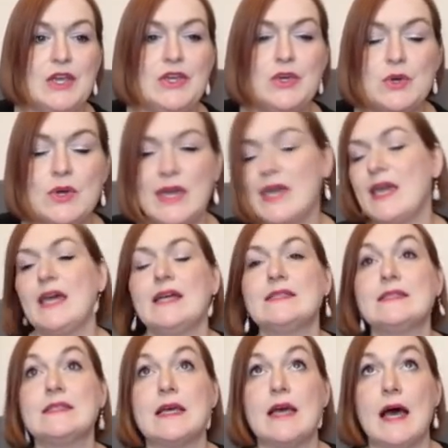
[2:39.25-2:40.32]
You
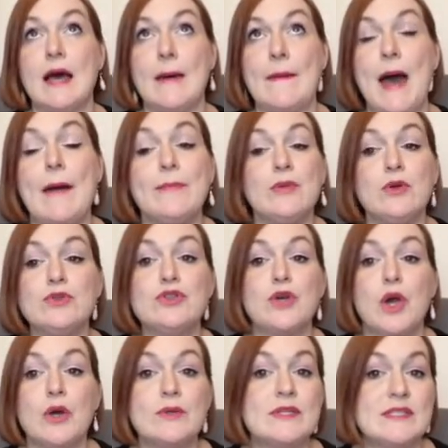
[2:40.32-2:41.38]
can't uh, upload your
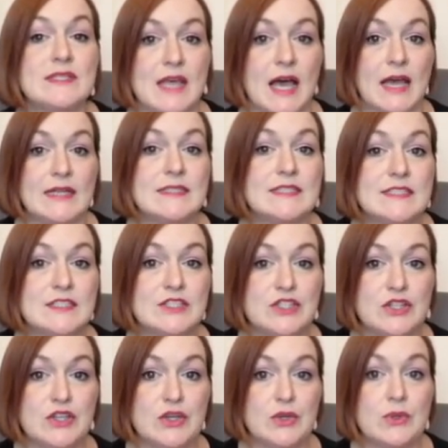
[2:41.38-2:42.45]
own designs
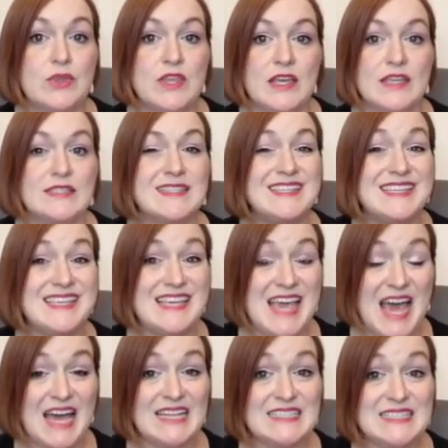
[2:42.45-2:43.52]
to this
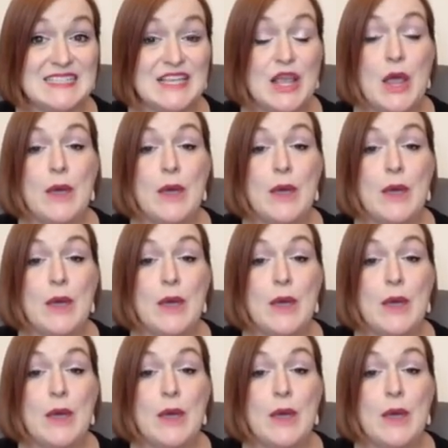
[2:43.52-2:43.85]
yet,